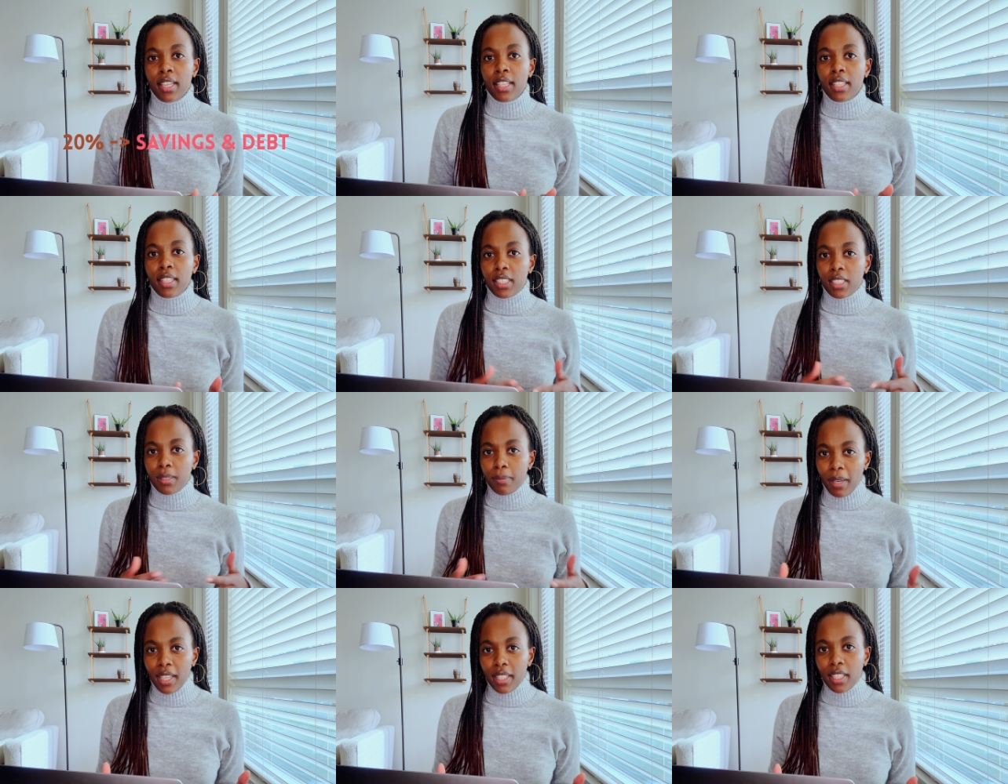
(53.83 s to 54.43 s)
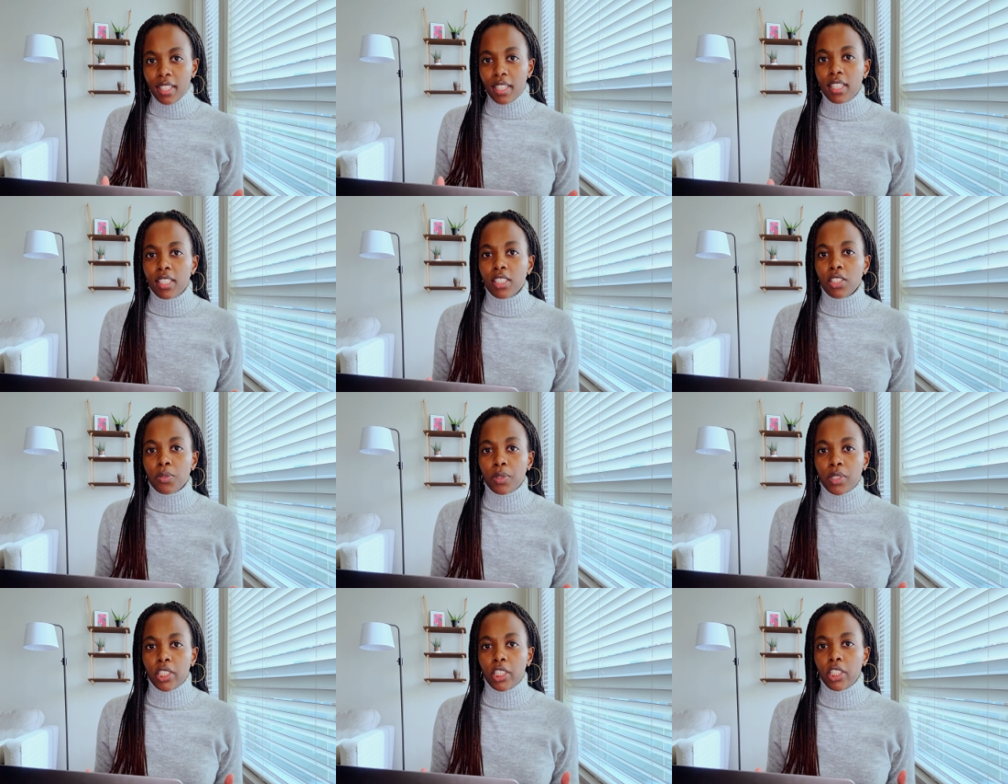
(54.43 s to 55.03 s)
This method
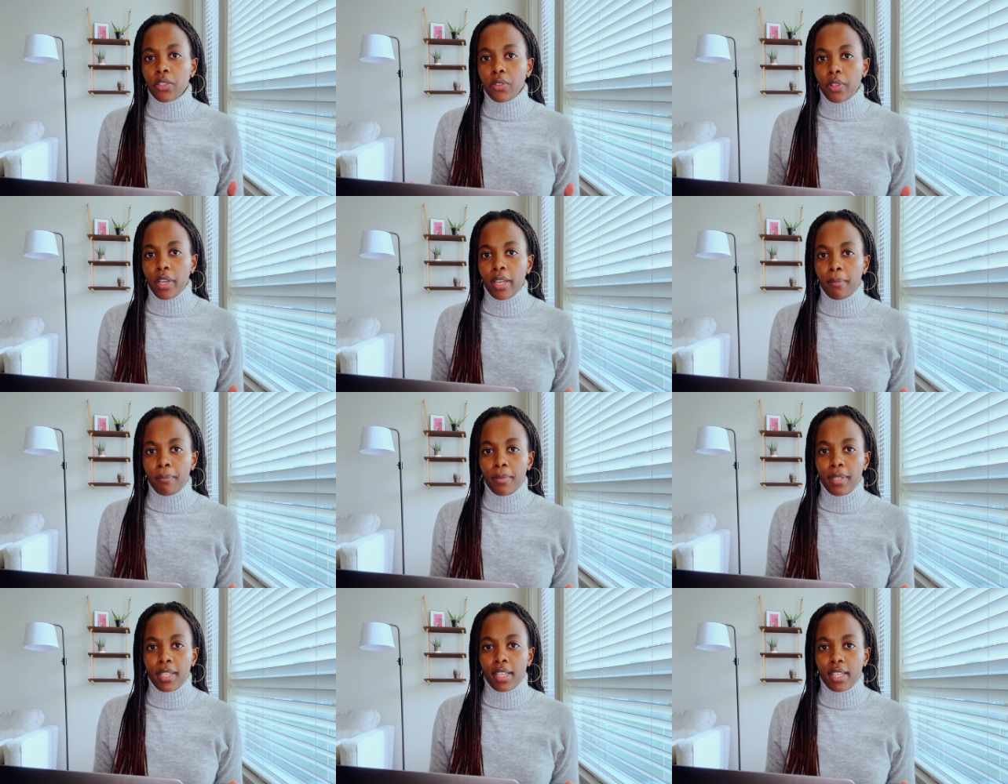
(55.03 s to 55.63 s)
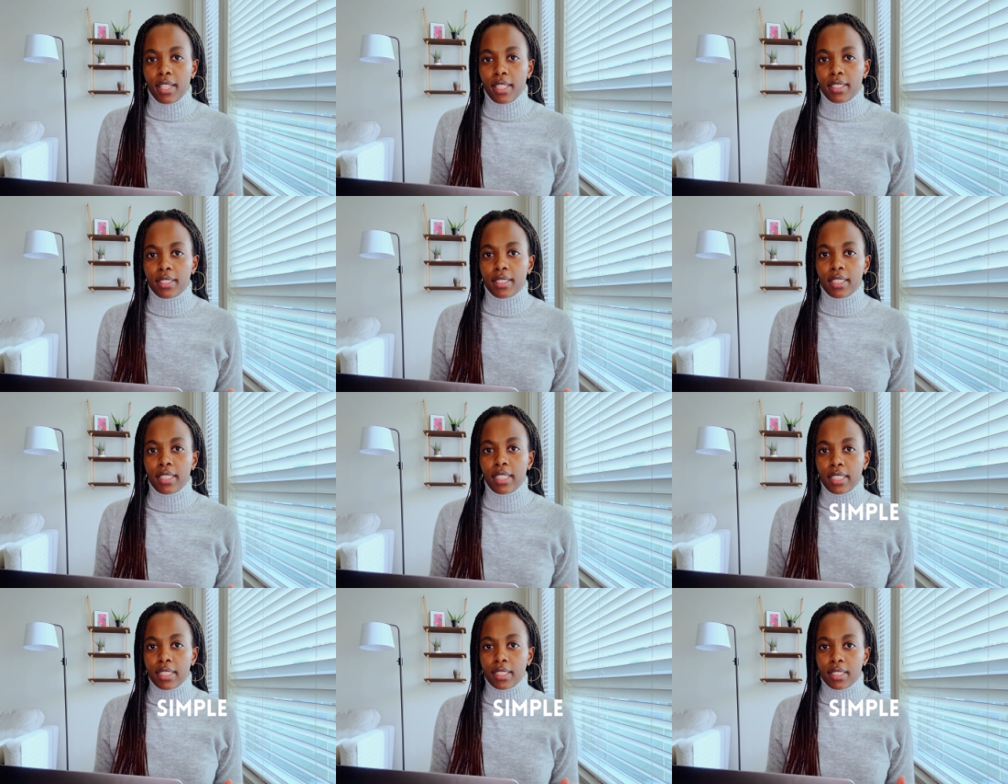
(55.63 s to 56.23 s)
is really great because
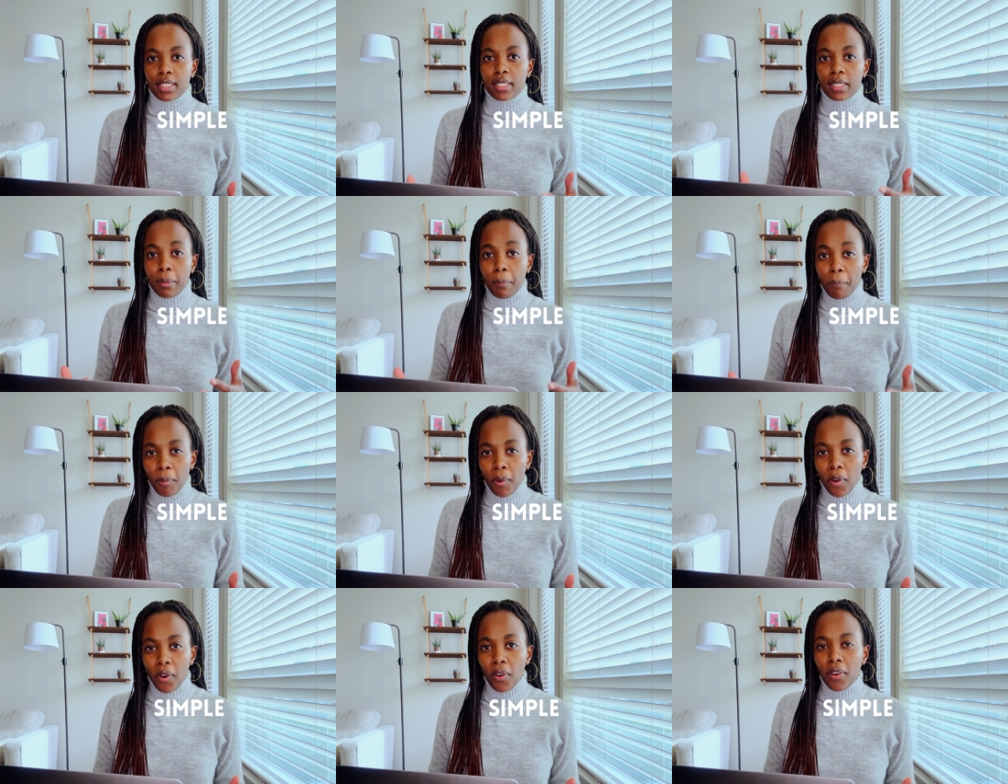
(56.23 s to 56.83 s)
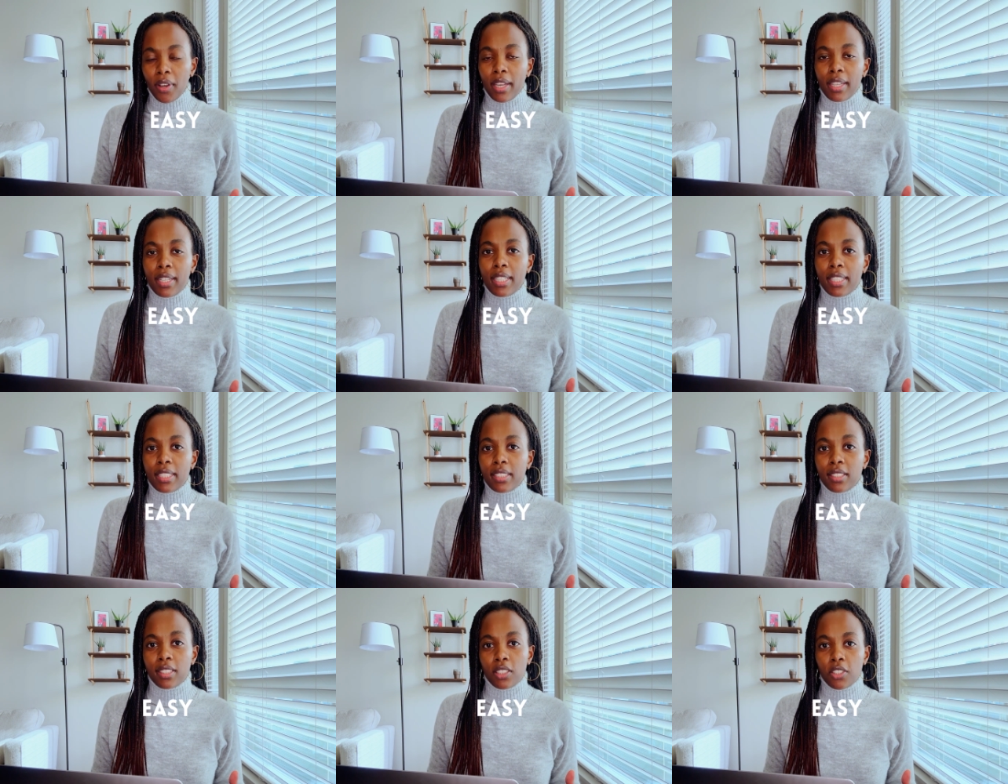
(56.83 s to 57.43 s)
it's simple and
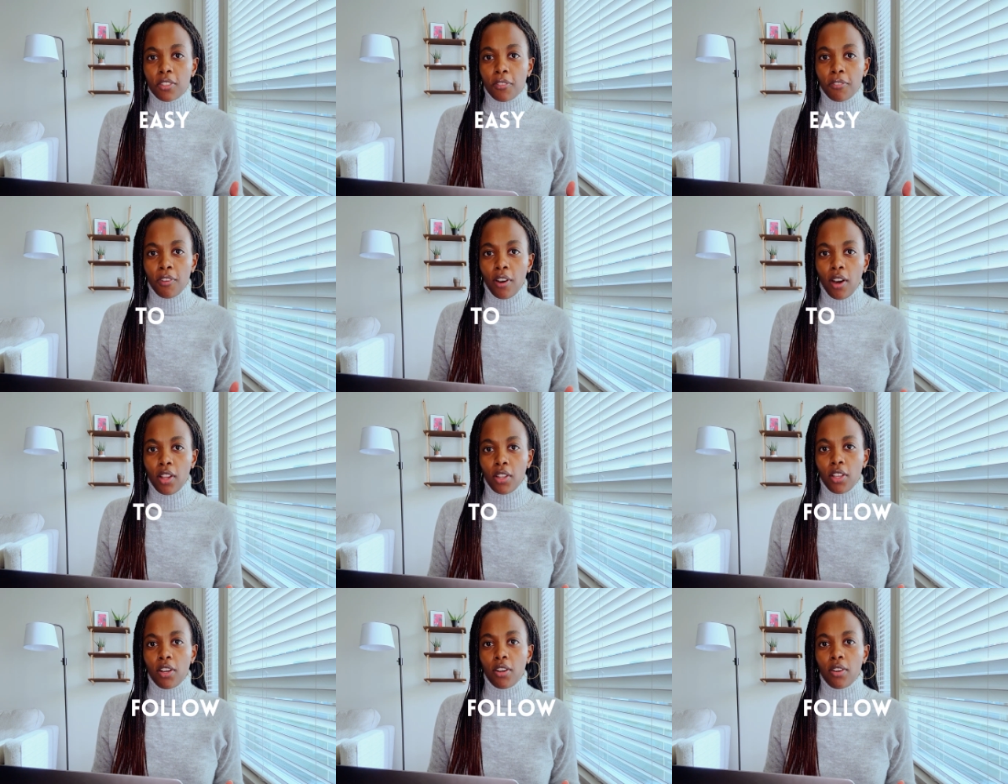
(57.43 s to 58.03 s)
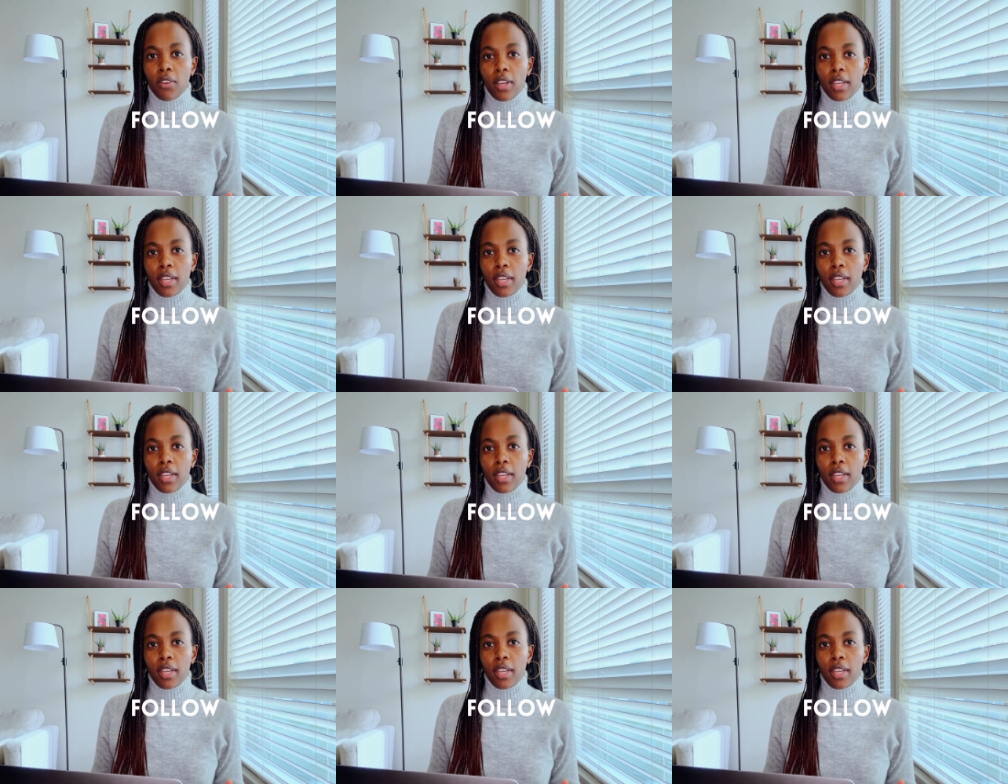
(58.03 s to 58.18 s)
easy to follow,